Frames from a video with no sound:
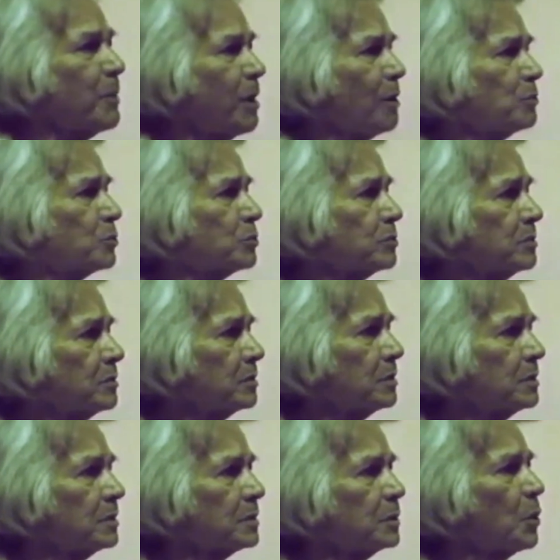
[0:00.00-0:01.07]
that
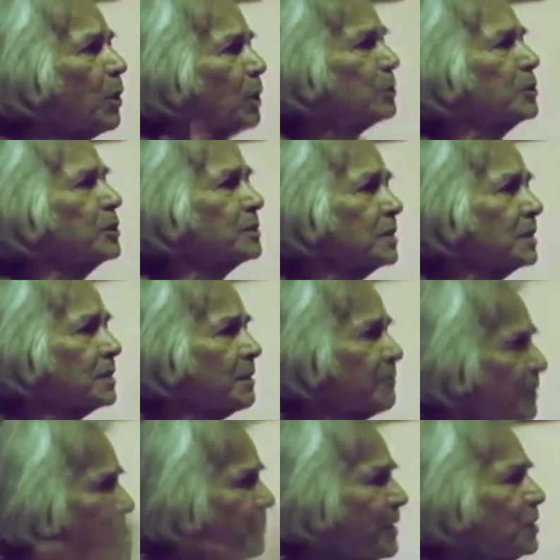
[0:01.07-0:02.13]
somehow the whole
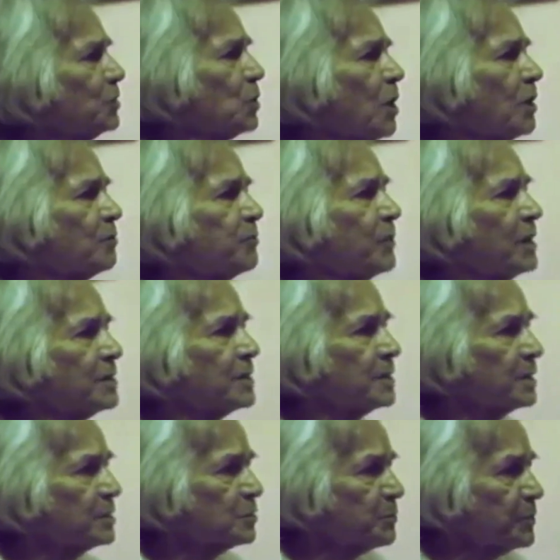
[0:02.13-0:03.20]
thing that everybody
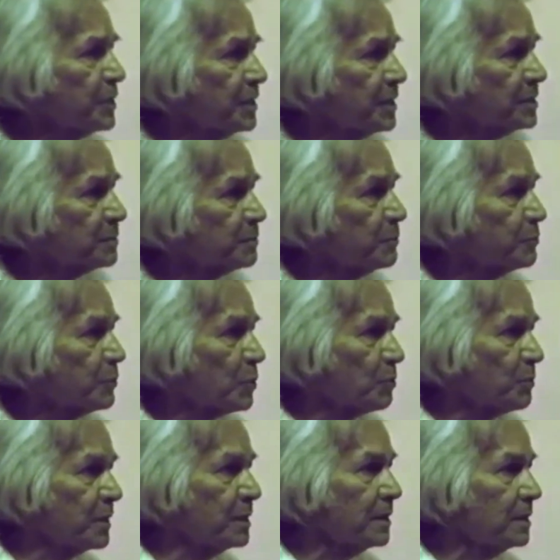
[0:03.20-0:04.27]
thought, felt and
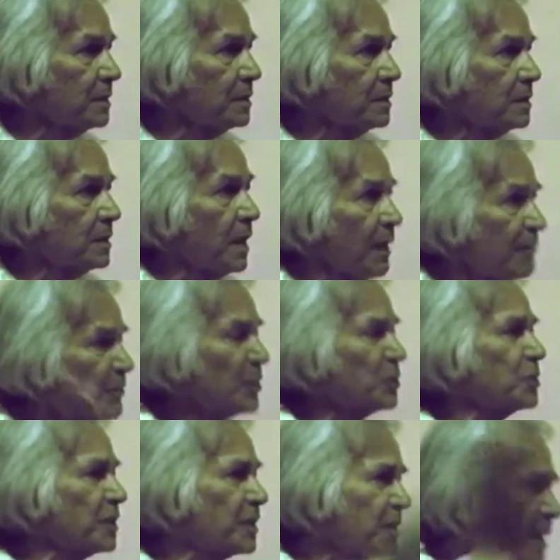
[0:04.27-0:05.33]
experienced before me,
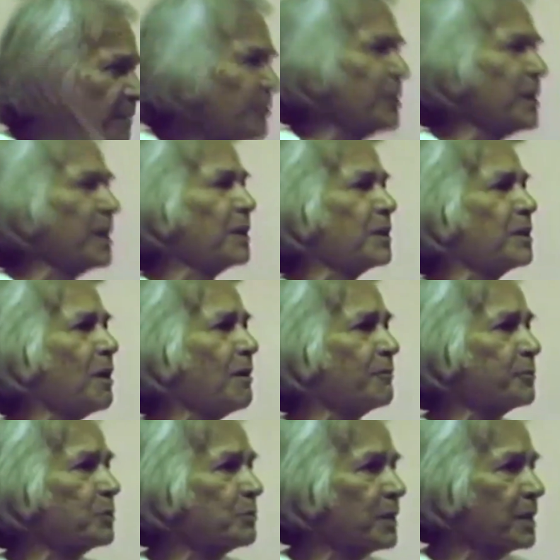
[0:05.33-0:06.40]
everything in every
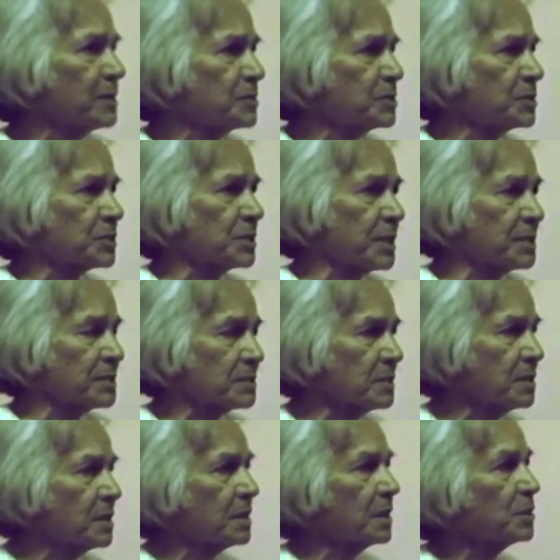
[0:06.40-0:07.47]
area of human
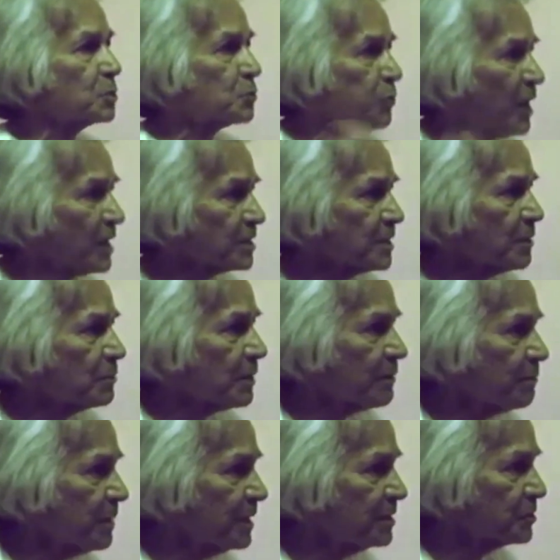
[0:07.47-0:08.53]
existence is
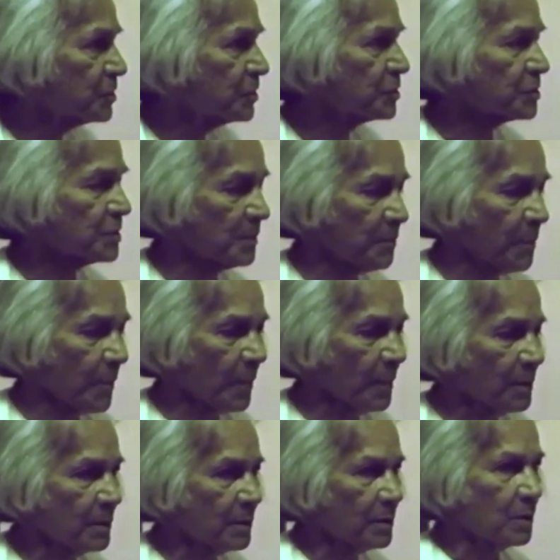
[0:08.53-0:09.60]
flushed out of my
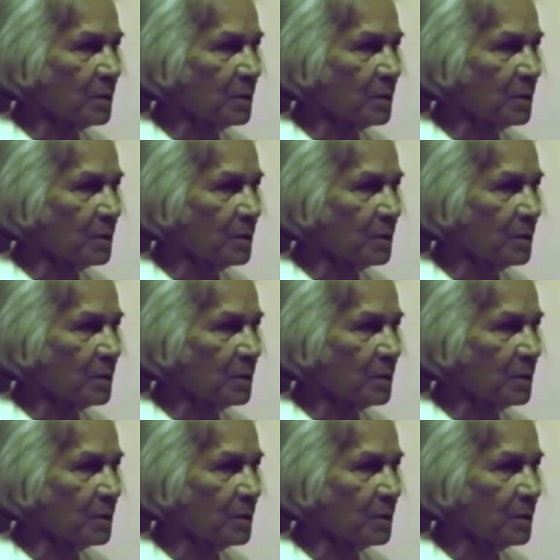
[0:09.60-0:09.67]
system.